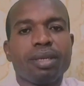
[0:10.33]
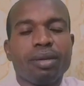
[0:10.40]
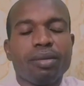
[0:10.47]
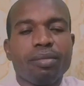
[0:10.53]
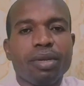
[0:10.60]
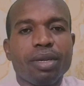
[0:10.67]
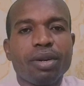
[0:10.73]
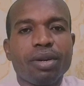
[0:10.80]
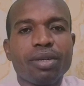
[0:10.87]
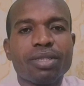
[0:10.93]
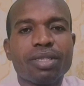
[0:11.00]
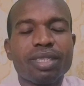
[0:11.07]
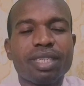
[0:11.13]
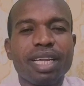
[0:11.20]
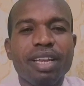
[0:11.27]

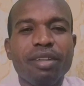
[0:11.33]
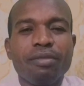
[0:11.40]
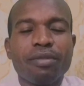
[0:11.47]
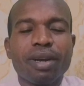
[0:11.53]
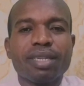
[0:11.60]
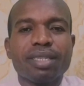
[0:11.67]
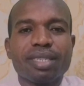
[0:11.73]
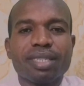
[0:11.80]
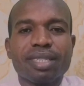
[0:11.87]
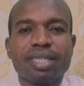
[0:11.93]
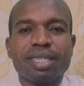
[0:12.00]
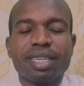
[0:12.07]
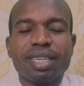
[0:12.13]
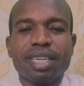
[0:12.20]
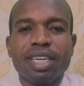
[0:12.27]
Because deliverance
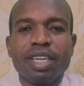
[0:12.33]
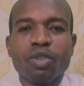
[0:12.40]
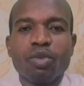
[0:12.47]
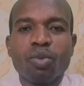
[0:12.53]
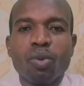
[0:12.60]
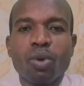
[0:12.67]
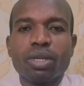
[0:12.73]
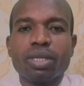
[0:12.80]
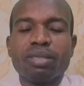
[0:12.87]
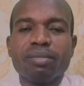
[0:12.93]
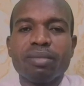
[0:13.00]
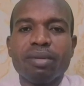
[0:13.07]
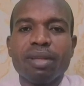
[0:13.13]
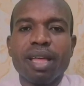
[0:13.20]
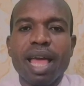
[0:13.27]
is what
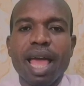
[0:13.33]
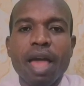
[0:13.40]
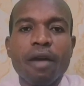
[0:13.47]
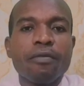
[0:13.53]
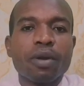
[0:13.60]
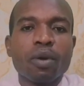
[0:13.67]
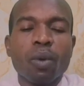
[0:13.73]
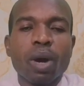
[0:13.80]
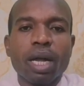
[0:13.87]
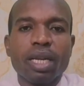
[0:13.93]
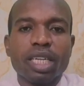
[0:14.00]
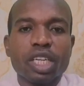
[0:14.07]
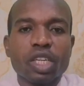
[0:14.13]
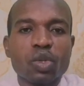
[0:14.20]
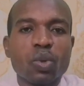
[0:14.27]

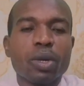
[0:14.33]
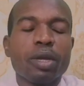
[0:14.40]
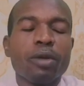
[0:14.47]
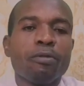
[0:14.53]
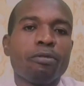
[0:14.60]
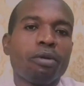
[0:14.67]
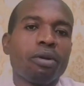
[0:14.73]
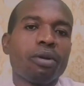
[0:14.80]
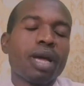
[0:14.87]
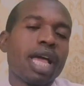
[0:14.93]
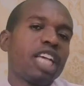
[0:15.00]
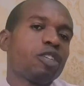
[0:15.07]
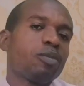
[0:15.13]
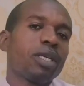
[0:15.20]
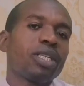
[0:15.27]
everyone is looking for,
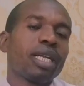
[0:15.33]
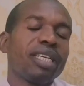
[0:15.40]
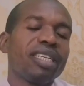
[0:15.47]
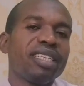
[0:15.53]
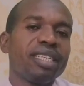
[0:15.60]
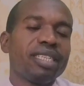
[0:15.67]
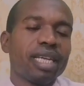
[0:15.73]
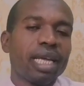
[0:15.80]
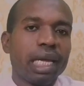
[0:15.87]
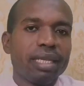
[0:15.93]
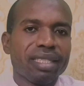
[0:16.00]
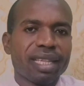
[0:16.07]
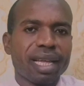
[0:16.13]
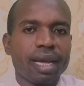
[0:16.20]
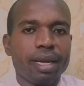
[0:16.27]
especially this
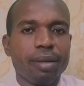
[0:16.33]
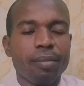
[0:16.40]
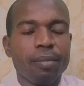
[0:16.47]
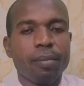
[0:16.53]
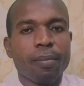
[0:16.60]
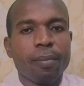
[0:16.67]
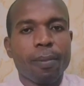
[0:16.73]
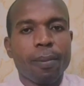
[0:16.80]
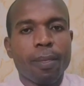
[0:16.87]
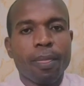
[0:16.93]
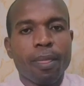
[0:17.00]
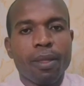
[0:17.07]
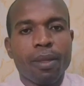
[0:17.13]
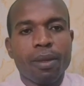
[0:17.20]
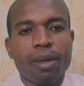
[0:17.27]
end time.
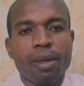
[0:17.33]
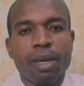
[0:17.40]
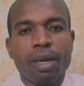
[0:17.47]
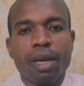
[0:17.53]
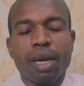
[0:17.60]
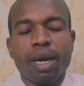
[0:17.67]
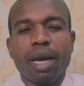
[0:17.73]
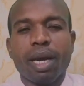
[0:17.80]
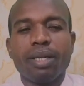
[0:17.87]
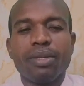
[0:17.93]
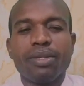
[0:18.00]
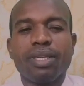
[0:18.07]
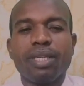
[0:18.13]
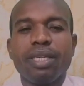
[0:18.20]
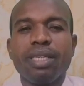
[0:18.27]
And
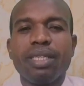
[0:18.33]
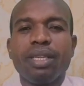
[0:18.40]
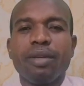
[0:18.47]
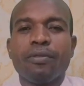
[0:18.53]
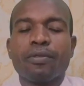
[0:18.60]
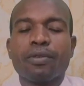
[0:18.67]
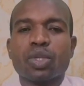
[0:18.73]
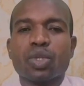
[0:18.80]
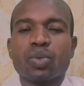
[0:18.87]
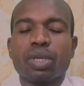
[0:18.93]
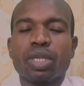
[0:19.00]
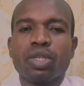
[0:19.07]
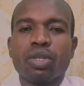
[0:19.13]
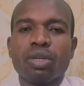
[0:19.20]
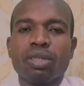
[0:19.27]
seeing the
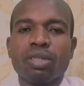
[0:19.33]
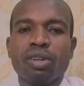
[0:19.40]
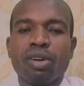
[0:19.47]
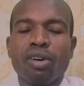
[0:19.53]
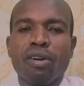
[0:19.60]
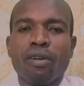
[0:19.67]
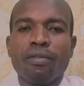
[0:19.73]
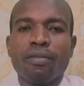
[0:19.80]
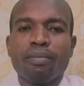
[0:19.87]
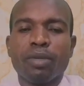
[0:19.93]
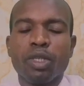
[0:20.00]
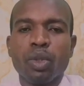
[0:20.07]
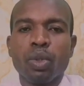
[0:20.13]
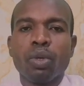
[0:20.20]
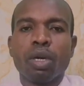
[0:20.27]
frustration of
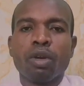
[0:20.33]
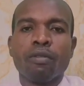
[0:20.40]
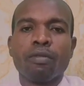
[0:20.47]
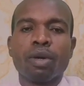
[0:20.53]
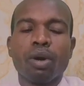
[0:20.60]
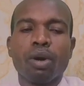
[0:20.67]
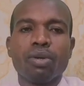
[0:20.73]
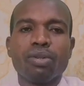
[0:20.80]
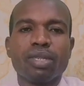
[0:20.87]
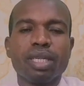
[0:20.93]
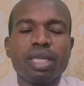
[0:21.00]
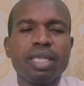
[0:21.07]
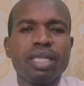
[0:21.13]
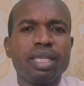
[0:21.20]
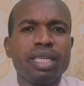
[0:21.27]
children of God,
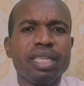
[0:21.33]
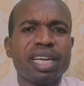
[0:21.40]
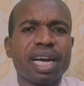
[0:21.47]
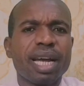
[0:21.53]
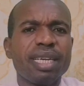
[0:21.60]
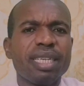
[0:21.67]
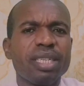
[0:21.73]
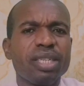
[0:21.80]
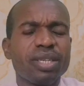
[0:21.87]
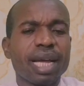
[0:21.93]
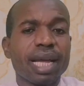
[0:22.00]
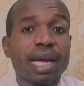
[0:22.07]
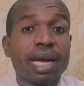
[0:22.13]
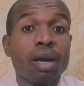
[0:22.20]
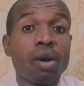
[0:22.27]
seeing the hard
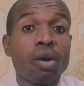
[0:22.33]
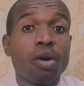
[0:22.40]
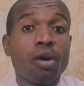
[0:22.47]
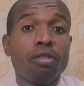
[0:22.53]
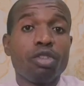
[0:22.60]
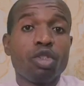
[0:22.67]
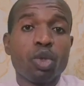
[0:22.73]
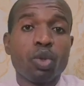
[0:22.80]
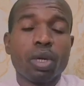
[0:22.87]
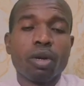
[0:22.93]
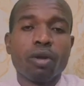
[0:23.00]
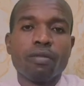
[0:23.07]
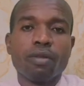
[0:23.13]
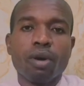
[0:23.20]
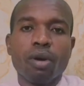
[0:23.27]
desire of children
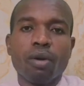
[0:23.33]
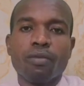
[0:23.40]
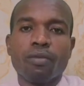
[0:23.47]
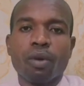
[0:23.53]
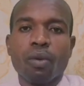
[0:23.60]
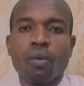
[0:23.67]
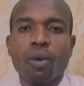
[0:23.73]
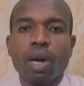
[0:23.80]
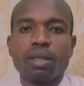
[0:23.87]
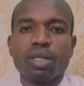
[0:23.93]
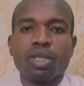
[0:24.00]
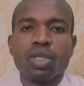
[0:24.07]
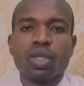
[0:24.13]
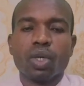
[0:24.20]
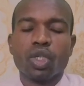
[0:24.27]
of God from
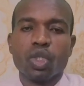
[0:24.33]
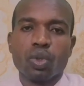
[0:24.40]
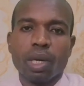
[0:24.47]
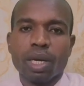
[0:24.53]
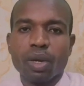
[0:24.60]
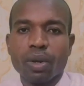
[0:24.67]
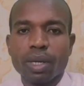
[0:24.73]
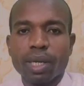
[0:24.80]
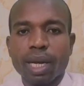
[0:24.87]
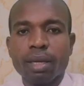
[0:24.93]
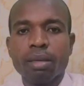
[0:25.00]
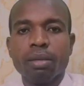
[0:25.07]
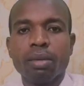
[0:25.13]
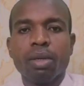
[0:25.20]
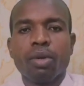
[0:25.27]
one church to
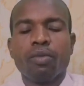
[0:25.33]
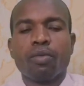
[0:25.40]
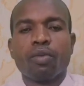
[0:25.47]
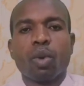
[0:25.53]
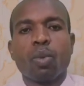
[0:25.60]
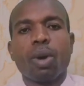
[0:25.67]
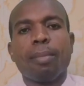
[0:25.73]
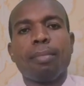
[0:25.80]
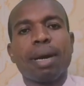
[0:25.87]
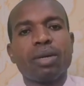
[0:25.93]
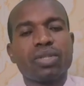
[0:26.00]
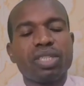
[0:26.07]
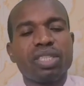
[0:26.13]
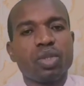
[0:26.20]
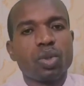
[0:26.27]
another, from one
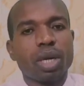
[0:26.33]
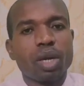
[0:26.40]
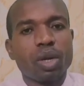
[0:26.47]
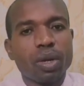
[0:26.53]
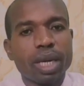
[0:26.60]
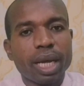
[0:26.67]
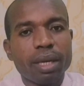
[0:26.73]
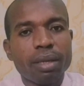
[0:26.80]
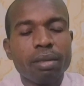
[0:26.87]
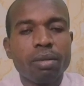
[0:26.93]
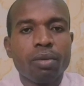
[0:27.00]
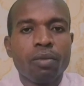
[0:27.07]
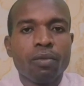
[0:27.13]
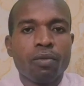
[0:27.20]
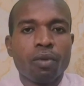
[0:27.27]
mountain to another,
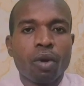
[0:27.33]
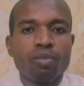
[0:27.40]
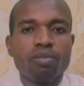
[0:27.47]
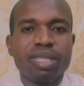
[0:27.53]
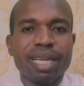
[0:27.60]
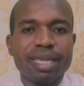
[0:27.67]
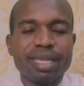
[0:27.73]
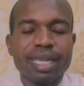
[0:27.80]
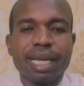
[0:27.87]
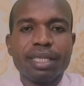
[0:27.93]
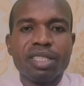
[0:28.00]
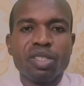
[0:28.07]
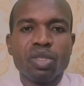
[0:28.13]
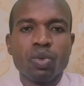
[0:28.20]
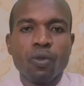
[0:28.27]
from
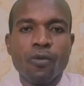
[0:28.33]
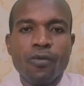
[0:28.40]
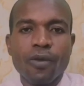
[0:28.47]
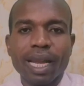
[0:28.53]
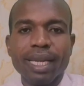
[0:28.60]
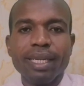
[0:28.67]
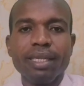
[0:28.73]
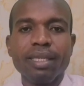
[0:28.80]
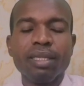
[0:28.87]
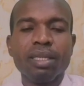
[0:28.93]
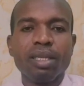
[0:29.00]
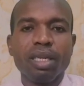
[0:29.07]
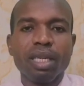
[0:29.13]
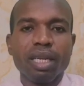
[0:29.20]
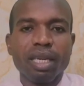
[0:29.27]
desert to valley,
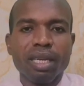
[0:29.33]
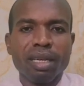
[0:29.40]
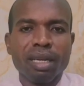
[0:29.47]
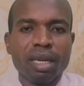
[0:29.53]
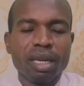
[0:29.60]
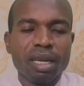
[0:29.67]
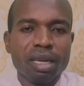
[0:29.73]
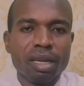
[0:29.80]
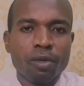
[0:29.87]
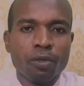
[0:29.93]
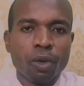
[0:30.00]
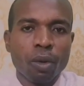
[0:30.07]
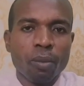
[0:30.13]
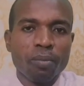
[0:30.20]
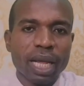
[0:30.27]

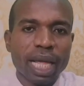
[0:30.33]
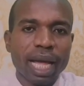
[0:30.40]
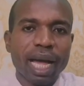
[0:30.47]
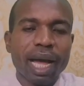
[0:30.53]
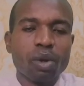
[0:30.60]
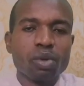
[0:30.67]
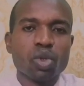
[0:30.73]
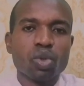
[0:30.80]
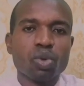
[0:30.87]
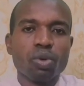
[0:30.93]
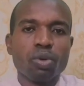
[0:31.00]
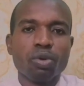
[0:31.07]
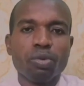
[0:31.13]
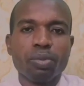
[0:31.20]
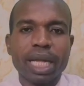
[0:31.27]
from prayer house
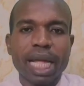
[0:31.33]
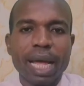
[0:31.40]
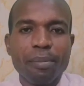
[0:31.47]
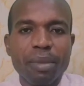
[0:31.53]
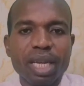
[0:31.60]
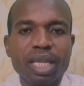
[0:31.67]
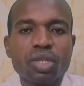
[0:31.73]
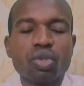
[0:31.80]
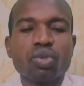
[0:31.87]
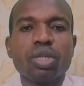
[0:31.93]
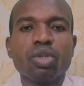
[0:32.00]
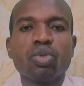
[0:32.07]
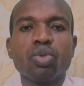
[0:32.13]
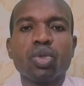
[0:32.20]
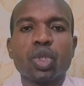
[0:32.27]
to prayer
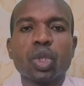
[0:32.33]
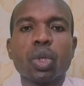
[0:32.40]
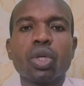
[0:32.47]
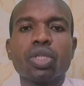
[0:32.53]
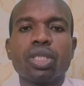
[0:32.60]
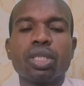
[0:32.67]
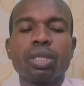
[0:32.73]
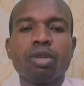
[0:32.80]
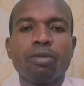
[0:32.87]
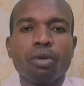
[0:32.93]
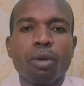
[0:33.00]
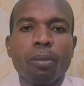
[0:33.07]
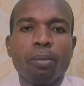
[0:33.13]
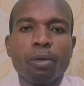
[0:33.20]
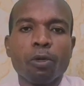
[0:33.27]
ministry to church,
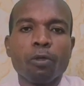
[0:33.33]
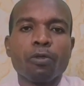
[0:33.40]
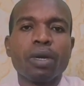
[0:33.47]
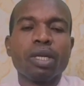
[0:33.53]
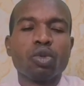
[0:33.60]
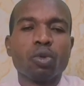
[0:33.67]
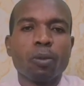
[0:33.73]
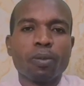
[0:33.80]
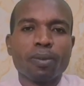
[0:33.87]
from prophet to